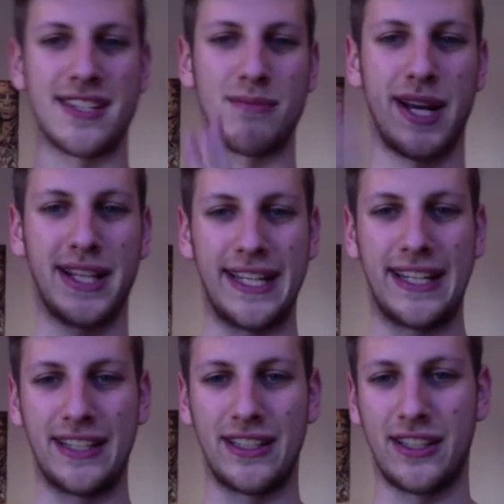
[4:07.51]
in my
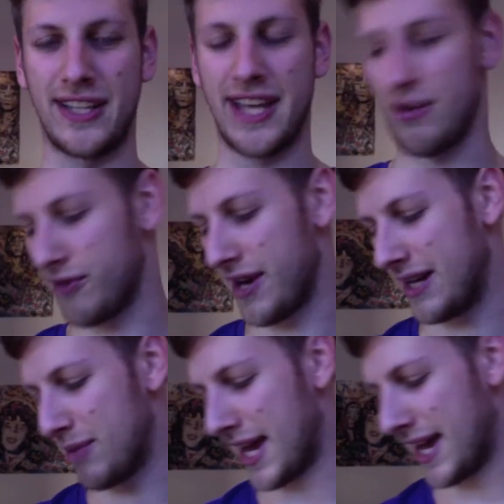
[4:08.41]
like get
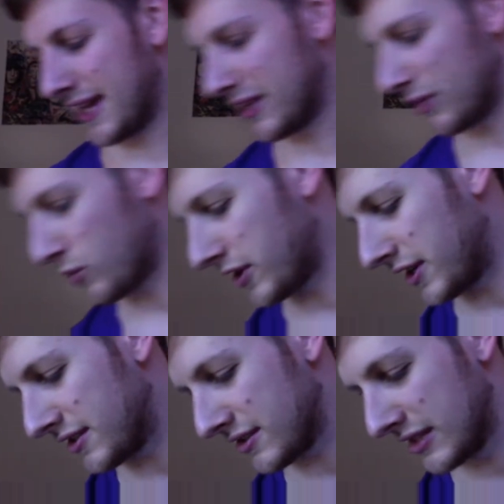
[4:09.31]
ready bag, and then one
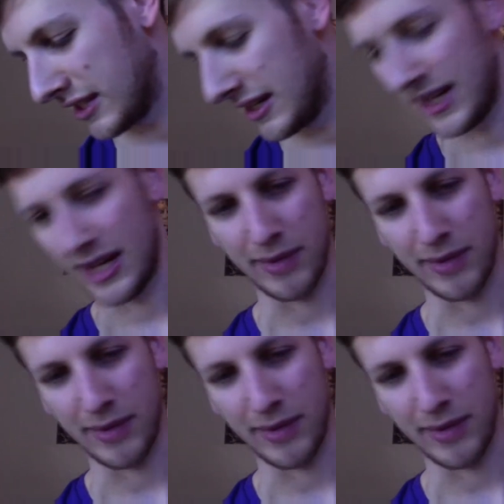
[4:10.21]
is in my